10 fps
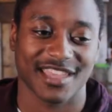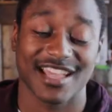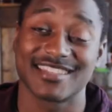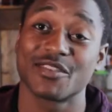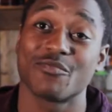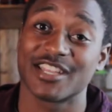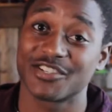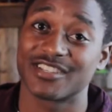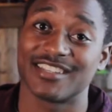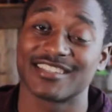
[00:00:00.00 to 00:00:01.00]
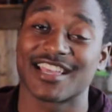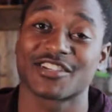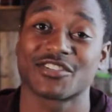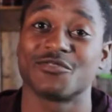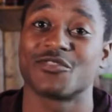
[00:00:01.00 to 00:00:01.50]
I didn't mention he's
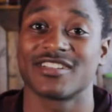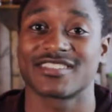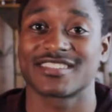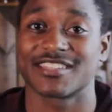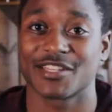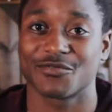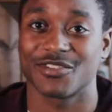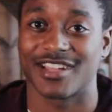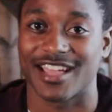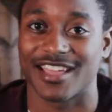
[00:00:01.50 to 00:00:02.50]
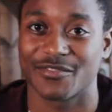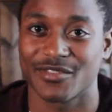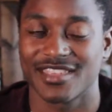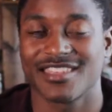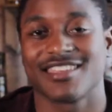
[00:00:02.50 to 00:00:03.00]
actually a very successful guy.
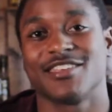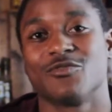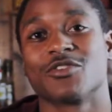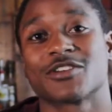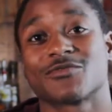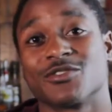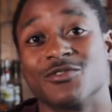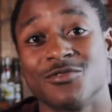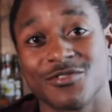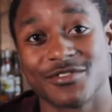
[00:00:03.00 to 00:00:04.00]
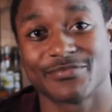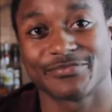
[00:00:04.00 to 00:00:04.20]
He works for Google.